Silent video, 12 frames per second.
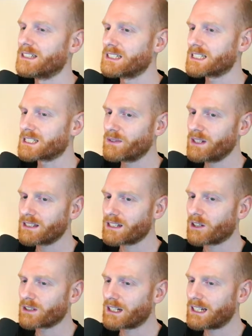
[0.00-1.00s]
Squeeze
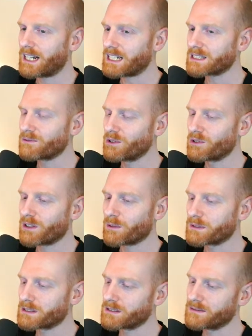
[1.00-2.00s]
out the last few drops.